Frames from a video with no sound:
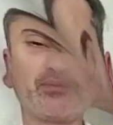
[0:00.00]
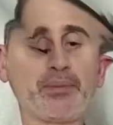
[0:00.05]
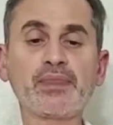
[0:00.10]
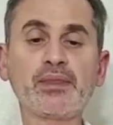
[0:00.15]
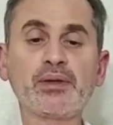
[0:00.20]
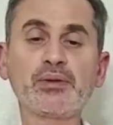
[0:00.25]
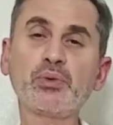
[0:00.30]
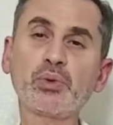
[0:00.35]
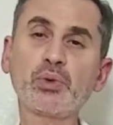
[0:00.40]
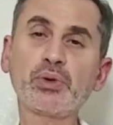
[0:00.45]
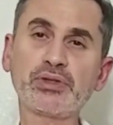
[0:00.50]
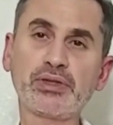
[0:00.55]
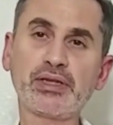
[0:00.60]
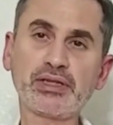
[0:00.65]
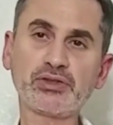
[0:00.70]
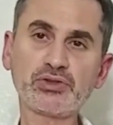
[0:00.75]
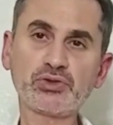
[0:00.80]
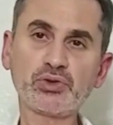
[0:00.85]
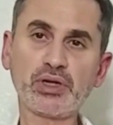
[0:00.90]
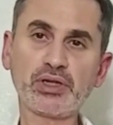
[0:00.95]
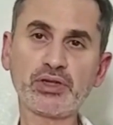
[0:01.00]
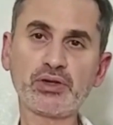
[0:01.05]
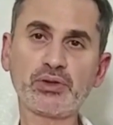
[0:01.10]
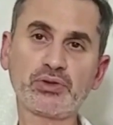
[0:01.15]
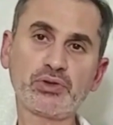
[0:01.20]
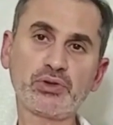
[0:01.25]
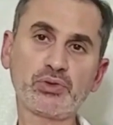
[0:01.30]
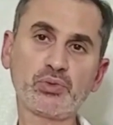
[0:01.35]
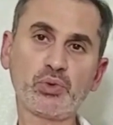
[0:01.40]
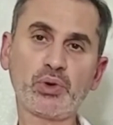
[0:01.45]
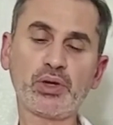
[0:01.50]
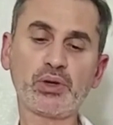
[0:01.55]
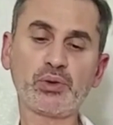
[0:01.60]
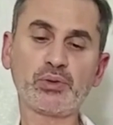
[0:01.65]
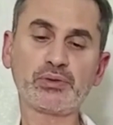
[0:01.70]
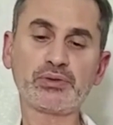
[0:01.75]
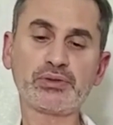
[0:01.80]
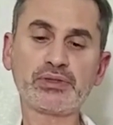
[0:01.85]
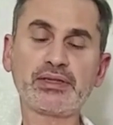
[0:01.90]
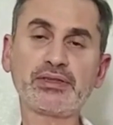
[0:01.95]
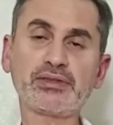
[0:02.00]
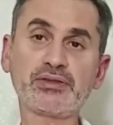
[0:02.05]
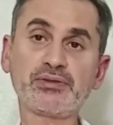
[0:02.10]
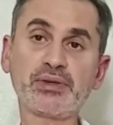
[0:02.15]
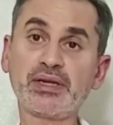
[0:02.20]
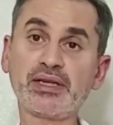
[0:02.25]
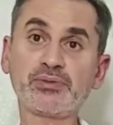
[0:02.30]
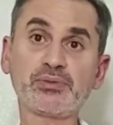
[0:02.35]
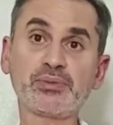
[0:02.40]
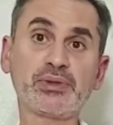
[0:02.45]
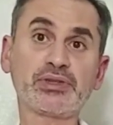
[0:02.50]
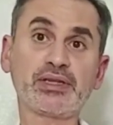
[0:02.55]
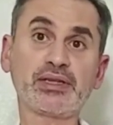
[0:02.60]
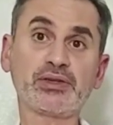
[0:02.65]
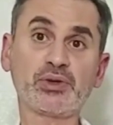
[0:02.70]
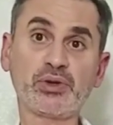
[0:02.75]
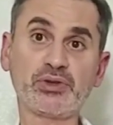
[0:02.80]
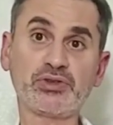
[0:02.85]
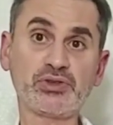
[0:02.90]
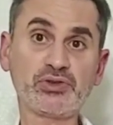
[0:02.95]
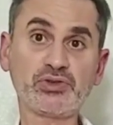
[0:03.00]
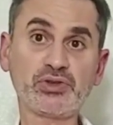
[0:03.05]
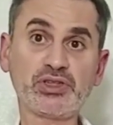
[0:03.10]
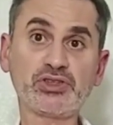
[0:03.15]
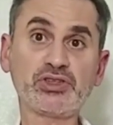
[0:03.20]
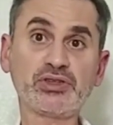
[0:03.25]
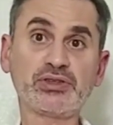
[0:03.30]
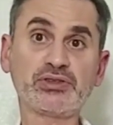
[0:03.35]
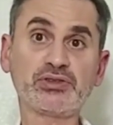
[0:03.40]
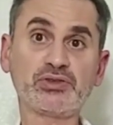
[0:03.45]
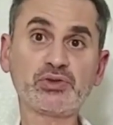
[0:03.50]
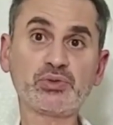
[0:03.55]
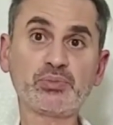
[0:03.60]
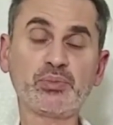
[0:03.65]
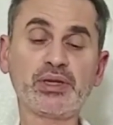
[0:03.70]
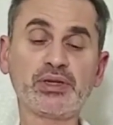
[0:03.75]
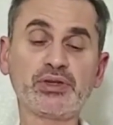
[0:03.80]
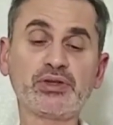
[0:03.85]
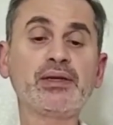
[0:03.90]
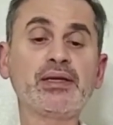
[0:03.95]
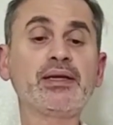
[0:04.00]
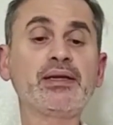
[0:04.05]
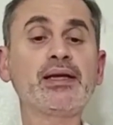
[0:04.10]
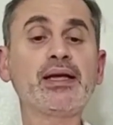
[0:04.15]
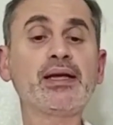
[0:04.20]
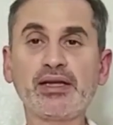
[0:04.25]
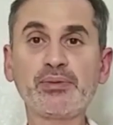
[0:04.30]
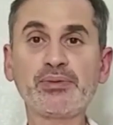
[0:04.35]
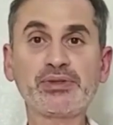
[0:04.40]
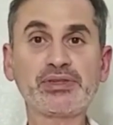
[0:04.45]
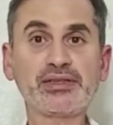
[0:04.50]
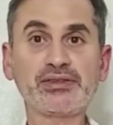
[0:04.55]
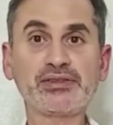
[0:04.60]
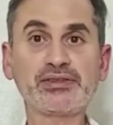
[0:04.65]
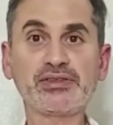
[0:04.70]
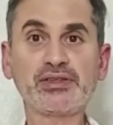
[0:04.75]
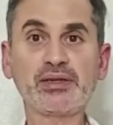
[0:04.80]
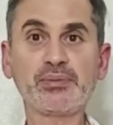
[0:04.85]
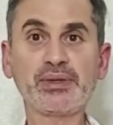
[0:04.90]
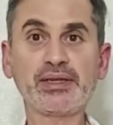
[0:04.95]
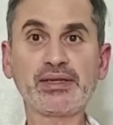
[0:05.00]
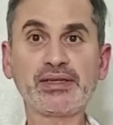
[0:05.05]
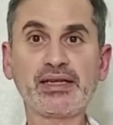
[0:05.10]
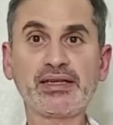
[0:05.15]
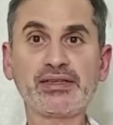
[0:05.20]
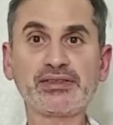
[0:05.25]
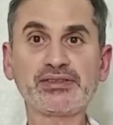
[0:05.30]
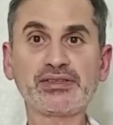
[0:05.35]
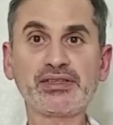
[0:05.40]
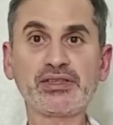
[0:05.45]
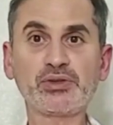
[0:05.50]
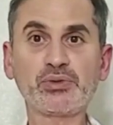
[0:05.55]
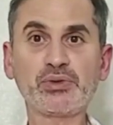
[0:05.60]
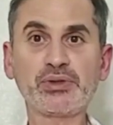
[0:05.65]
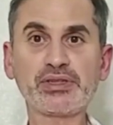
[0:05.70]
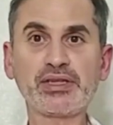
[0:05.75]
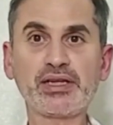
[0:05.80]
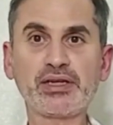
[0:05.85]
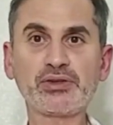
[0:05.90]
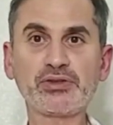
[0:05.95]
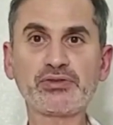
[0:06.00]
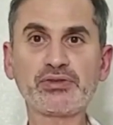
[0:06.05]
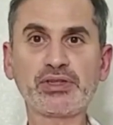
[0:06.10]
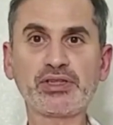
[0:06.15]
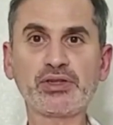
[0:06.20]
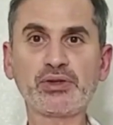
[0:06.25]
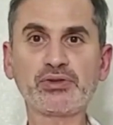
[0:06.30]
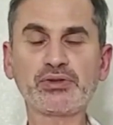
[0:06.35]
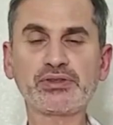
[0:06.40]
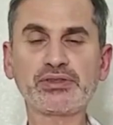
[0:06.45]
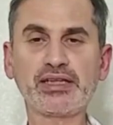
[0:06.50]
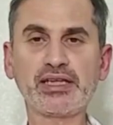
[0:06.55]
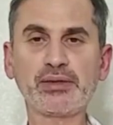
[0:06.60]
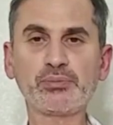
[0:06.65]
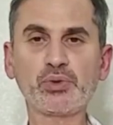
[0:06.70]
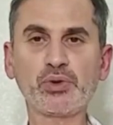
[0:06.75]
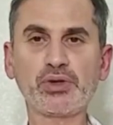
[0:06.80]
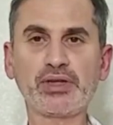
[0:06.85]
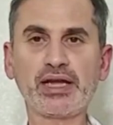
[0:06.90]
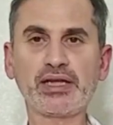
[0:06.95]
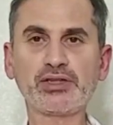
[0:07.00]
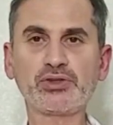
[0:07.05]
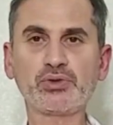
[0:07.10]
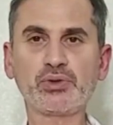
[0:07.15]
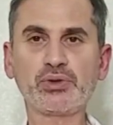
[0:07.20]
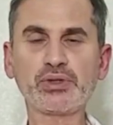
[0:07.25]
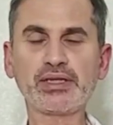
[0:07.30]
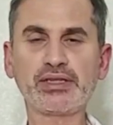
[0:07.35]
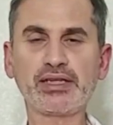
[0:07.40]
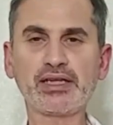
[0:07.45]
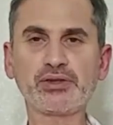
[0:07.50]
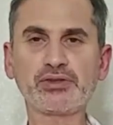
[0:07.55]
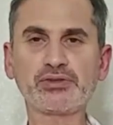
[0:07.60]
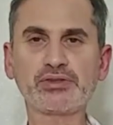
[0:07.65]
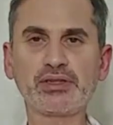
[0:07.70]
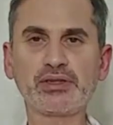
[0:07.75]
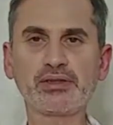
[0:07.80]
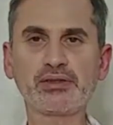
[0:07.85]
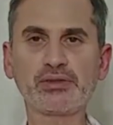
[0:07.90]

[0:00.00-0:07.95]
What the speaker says: Of course, let's try not to swallow. This 5% concentration is too much. It can upset the stomach. Yes, see you in the other videos. Stay more natural and healthier.